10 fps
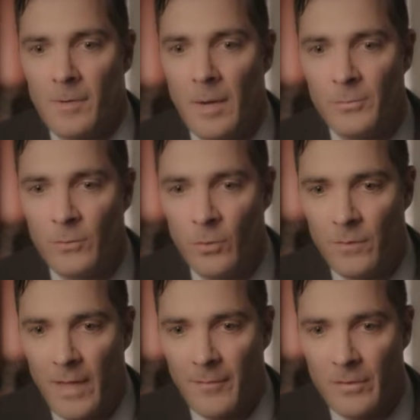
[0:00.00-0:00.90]
comes in two
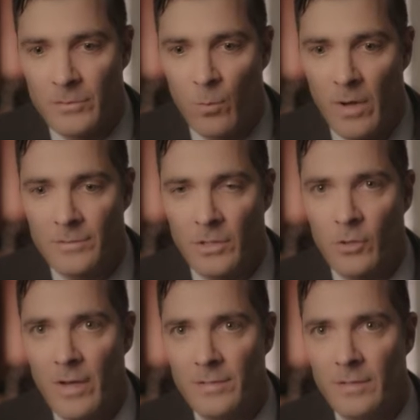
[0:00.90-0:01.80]
flavors. One is a
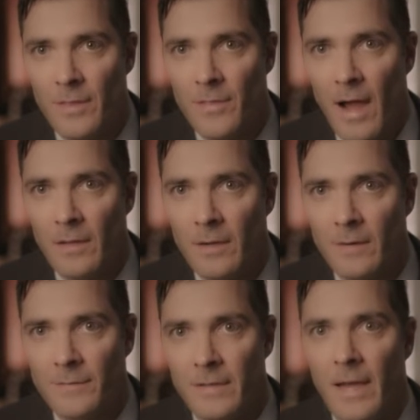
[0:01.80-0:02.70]
crescent thigh
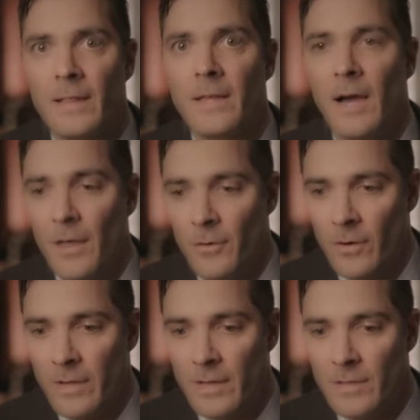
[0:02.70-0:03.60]
lift, and the
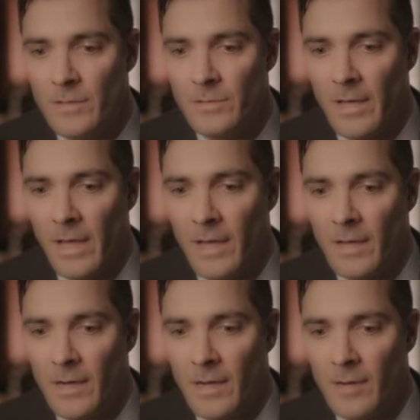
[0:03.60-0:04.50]
other is
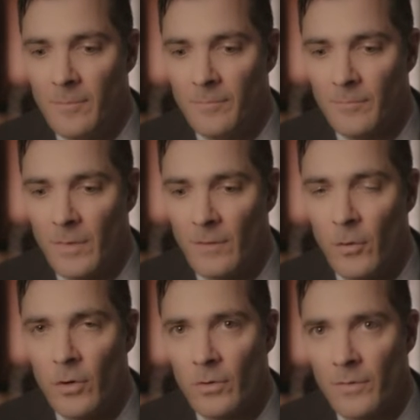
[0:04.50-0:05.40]
a
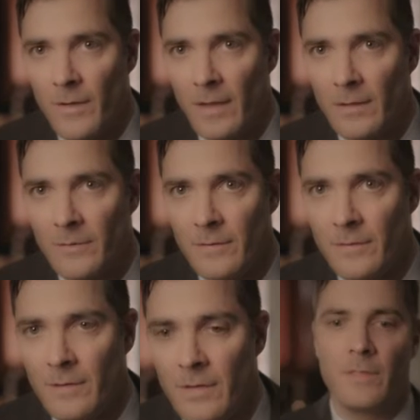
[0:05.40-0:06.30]
vertical thigh lift.
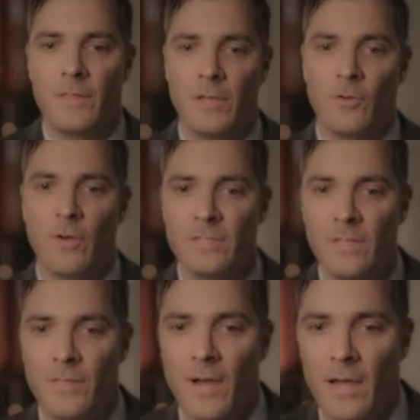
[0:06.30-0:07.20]
The
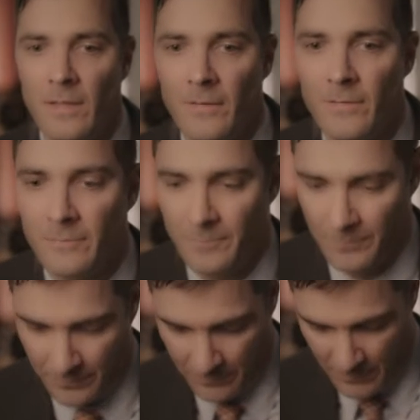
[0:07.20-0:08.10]
crescent thigh lift
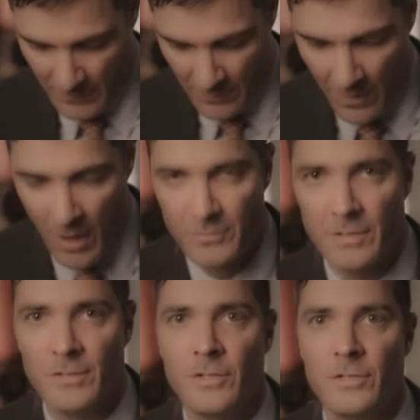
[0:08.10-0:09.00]
involves
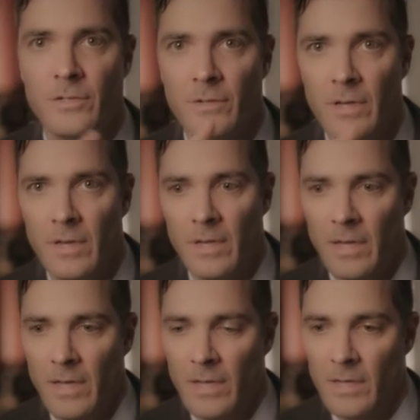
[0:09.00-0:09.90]
an incision
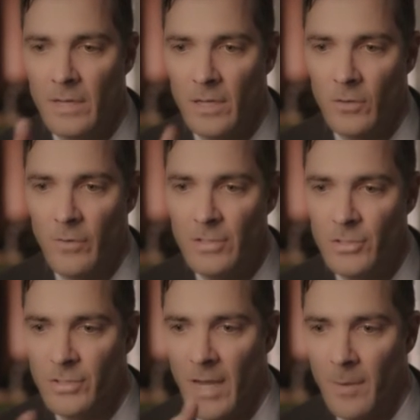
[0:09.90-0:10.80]
in a
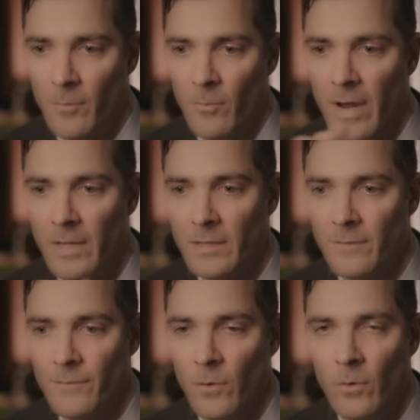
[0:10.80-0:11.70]
crescent shape right in
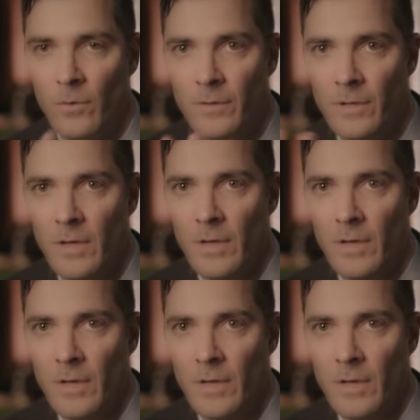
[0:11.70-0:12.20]
the fold,